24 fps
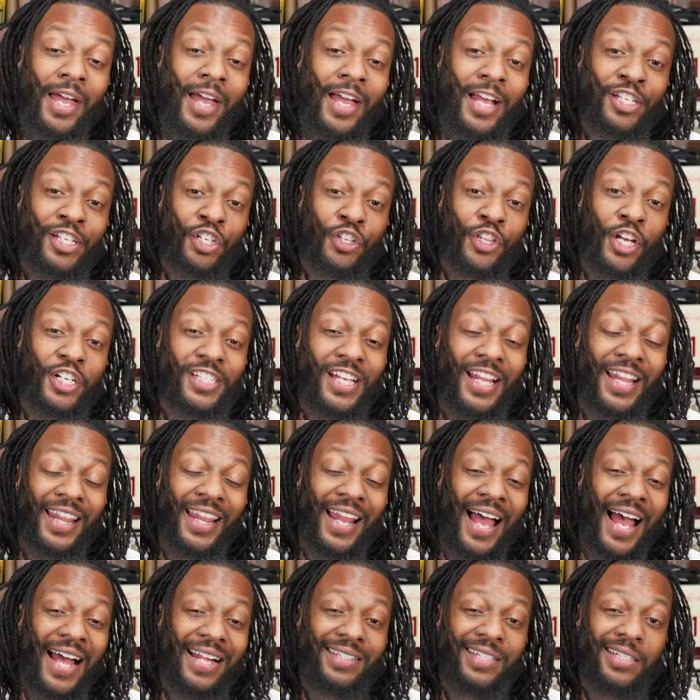So there's a
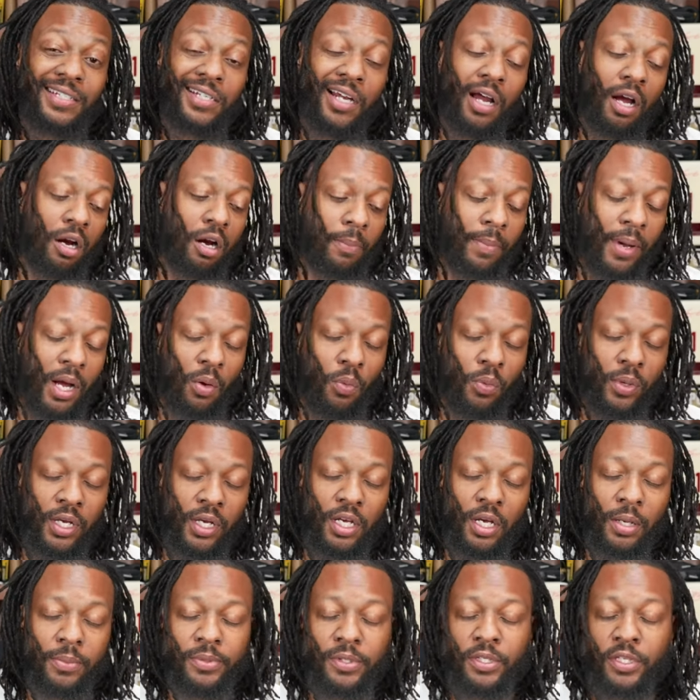lot to talk about when it
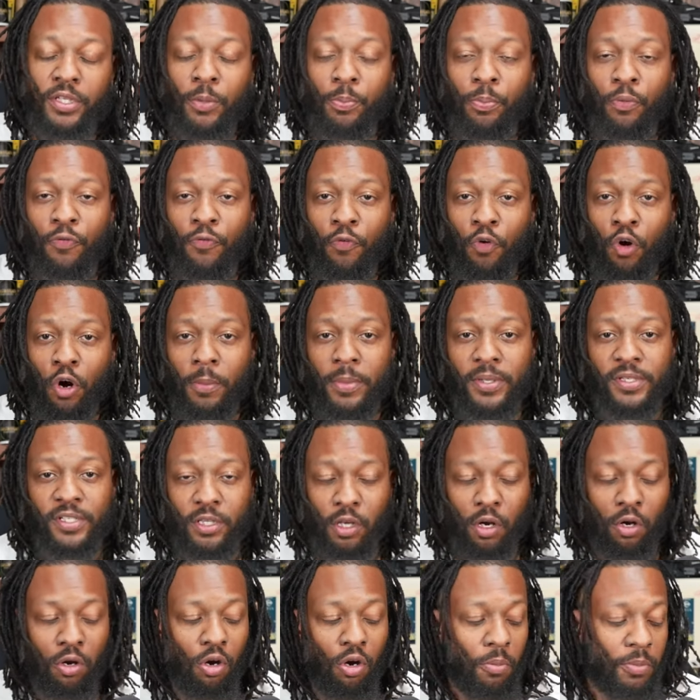comes to the performance of
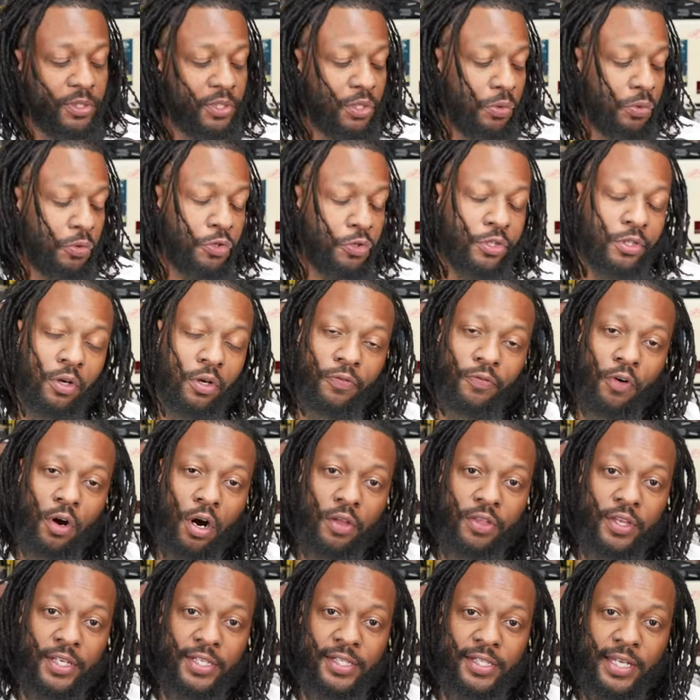the Oklahoma Sooners so far
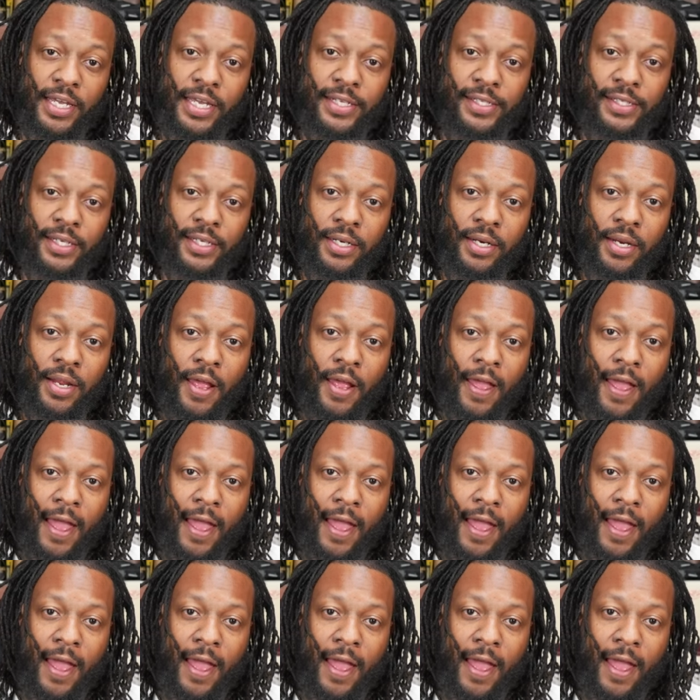this season.